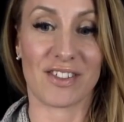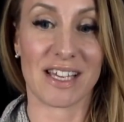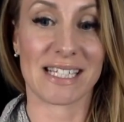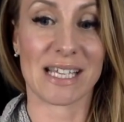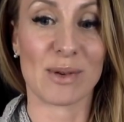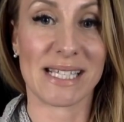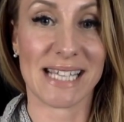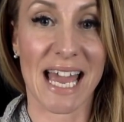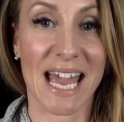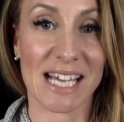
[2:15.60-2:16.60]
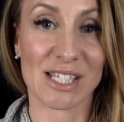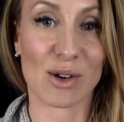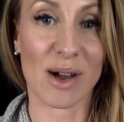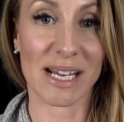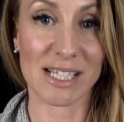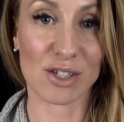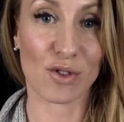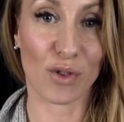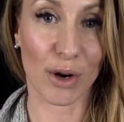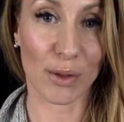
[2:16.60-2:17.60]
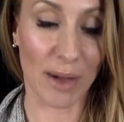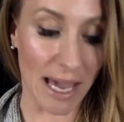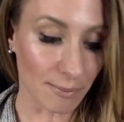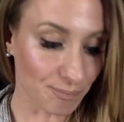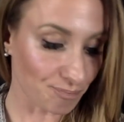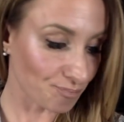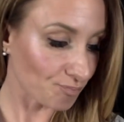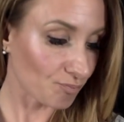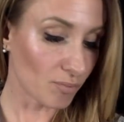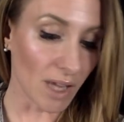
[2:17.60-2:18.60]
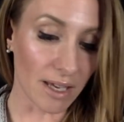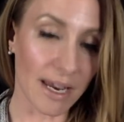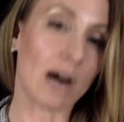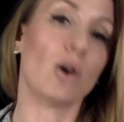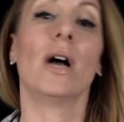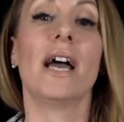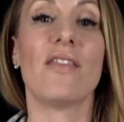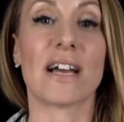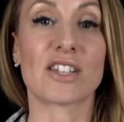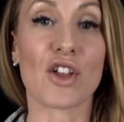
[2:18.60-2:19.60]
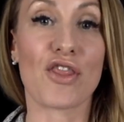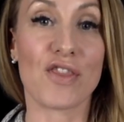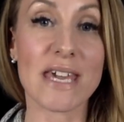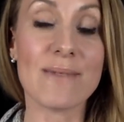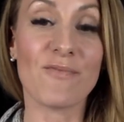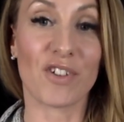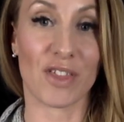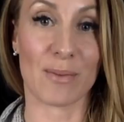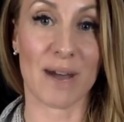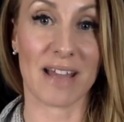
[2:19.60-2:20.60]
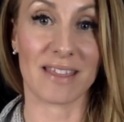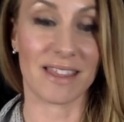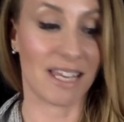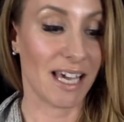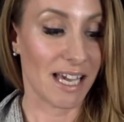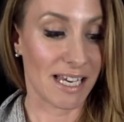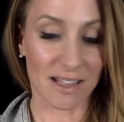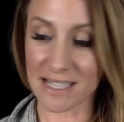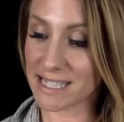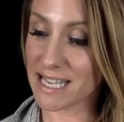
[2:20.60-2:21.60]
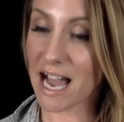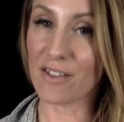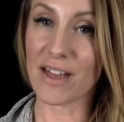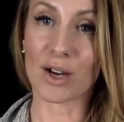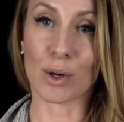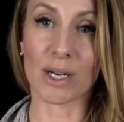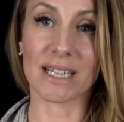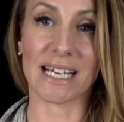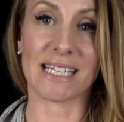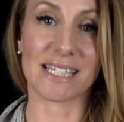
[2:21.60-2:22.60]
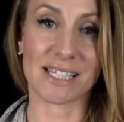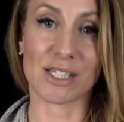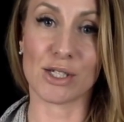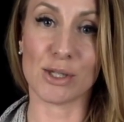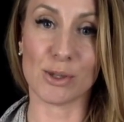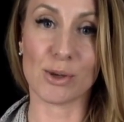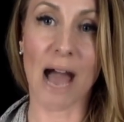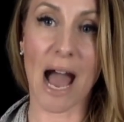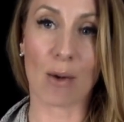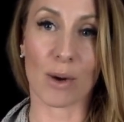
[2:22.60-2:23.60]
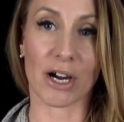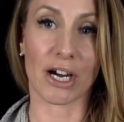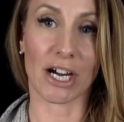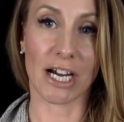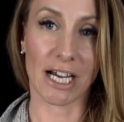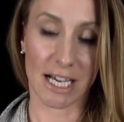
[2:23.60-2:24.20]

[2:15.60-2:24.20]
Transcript: the things that we say, so on and so forth, okay? Now, that's our theme for the month. Now, let's see how that correlates to our